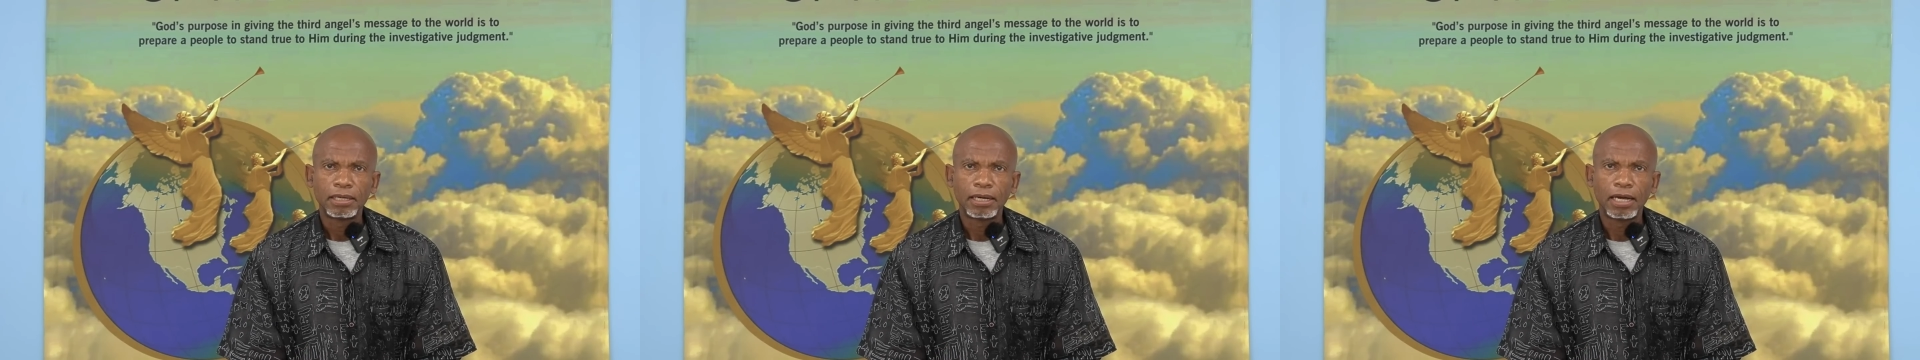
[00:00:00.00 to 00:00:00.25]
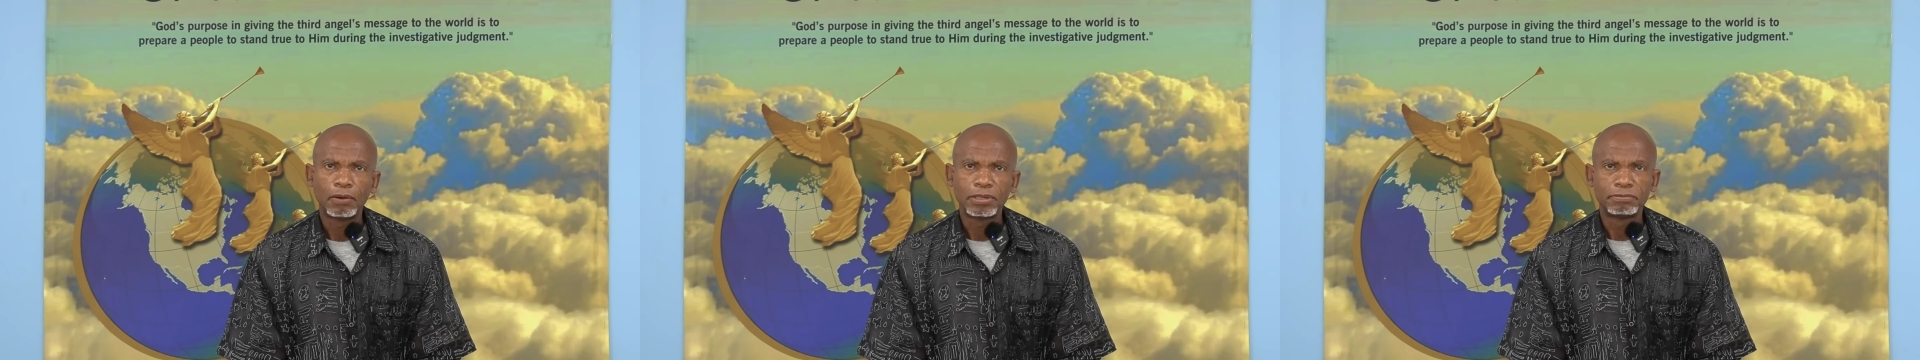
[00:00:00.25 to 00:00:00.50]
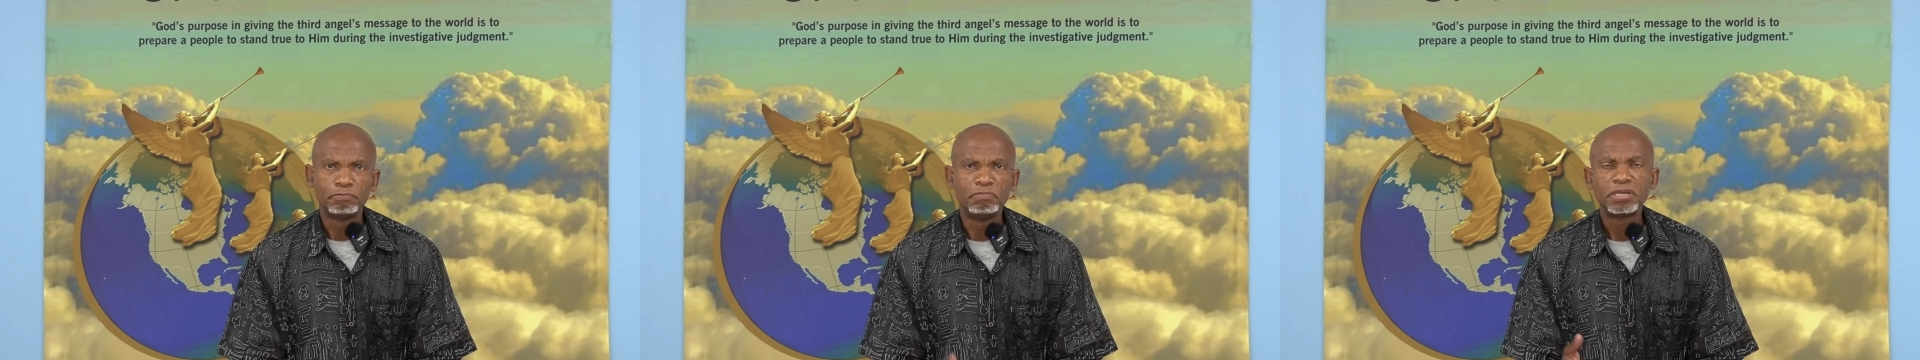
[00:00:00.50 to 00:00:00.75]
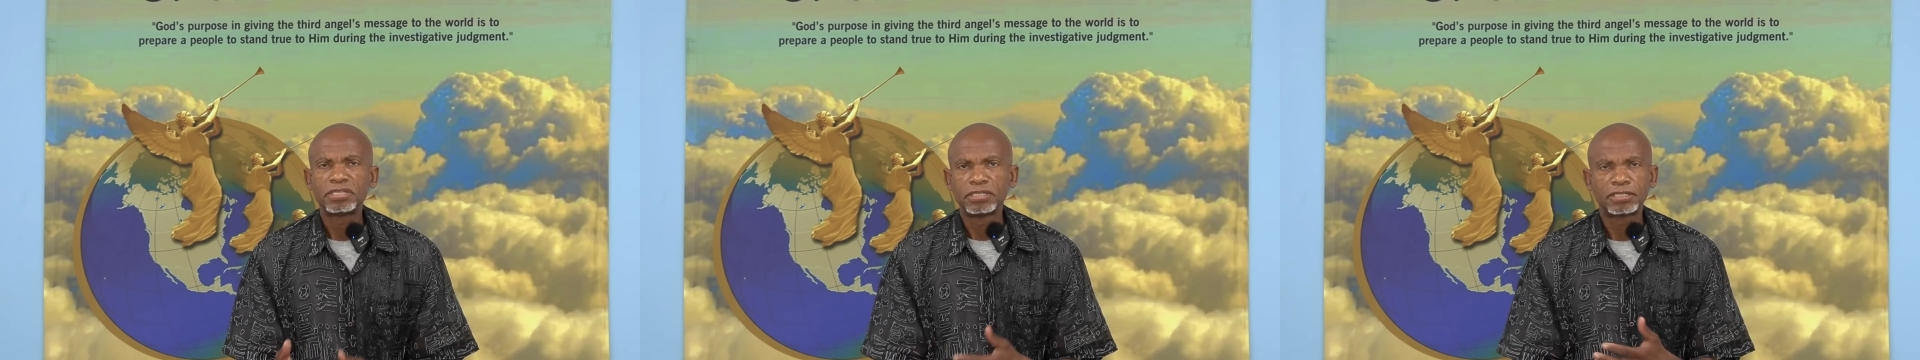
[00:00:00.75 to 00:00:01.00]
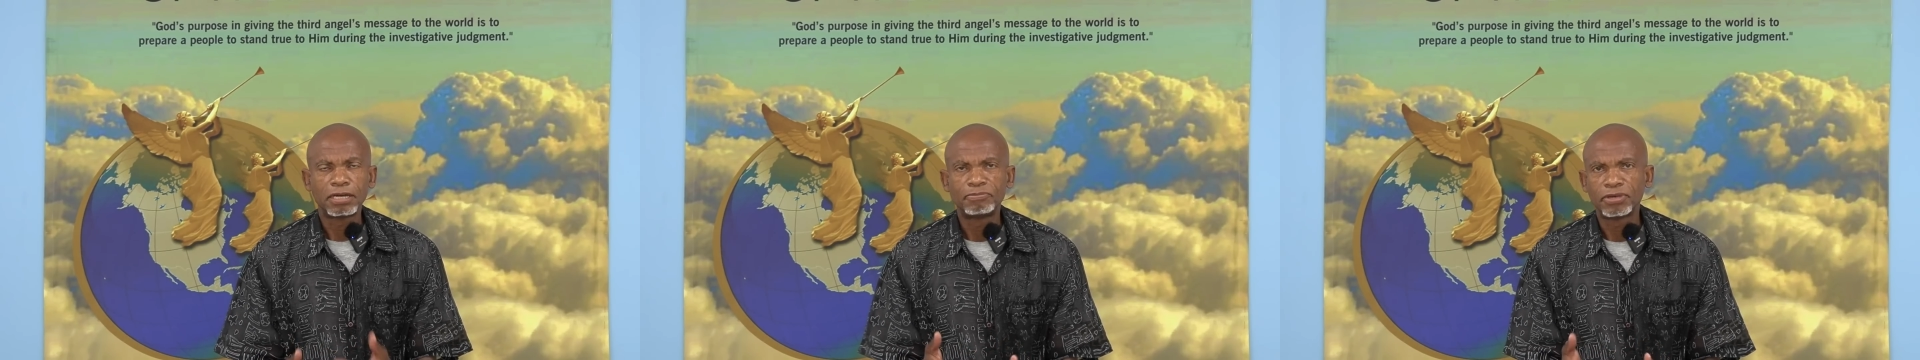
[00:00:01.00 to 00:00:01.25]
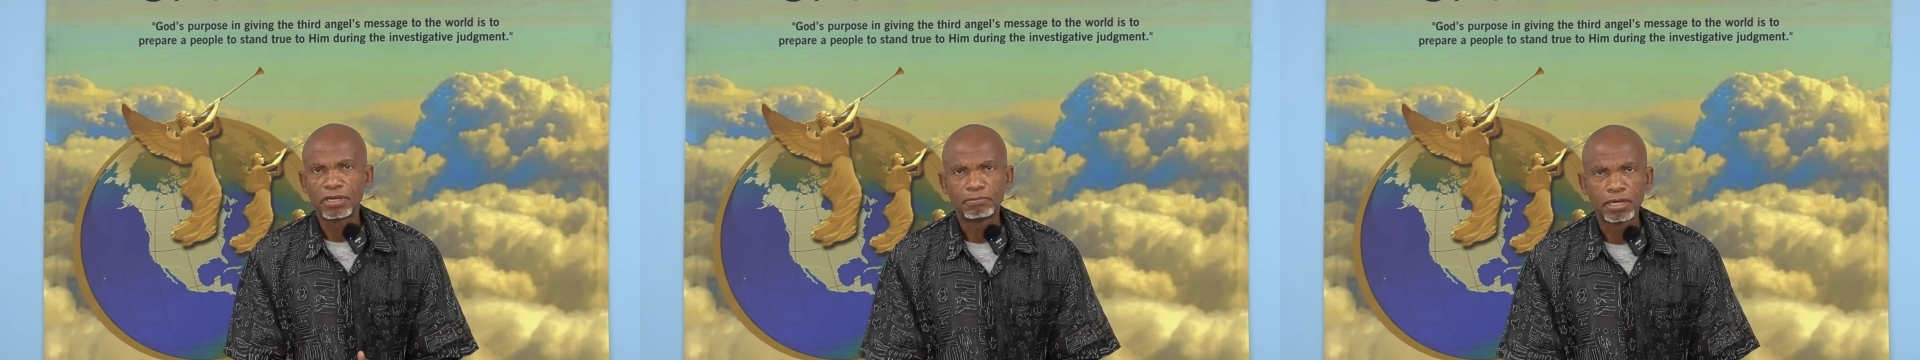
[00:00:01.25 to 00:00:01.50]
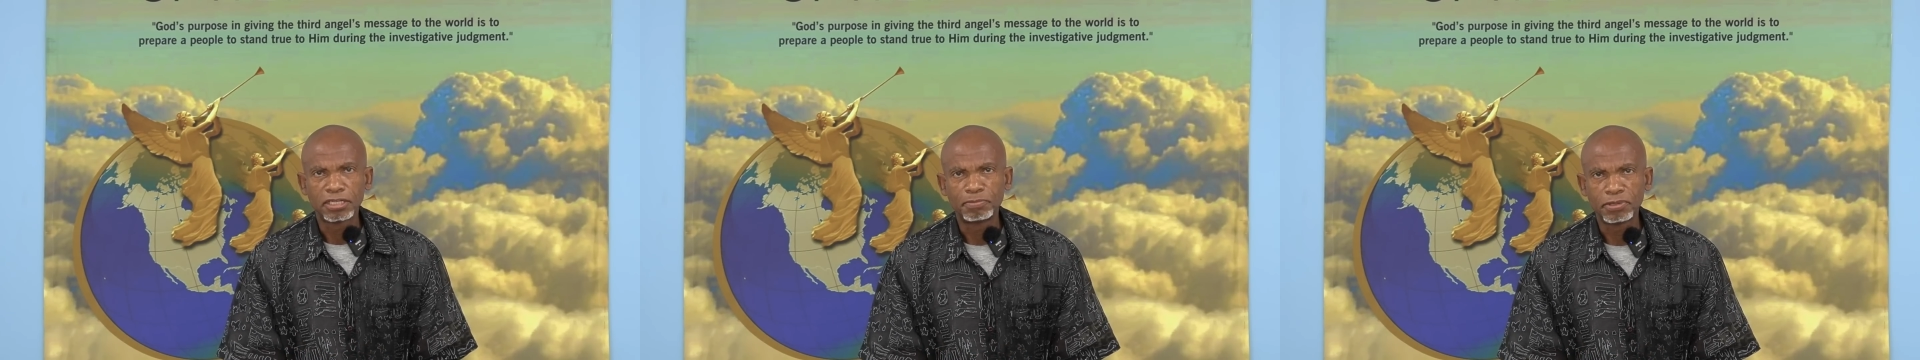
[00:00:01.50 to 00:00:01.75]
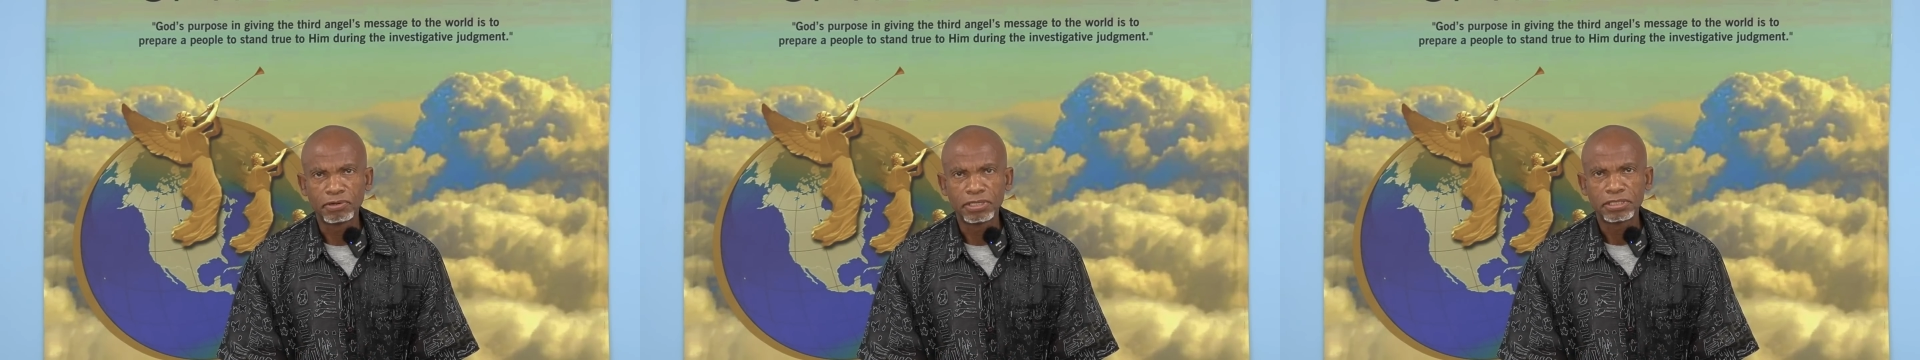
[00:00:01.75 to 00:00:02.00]
I was missing something in my
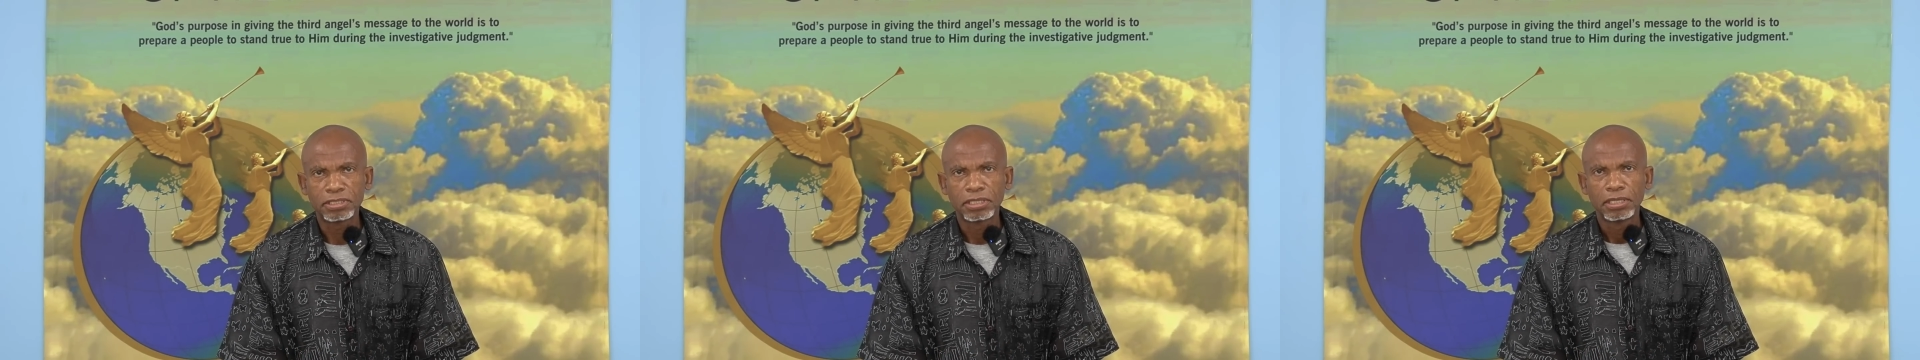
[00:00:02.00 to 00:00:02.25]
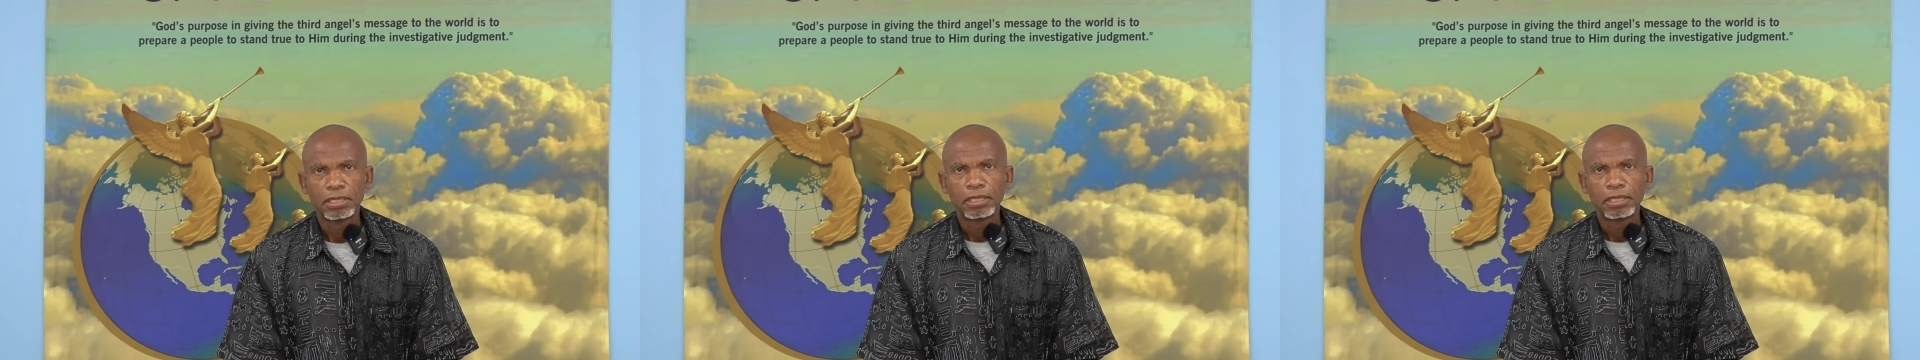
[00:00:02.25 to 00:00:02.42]
experience.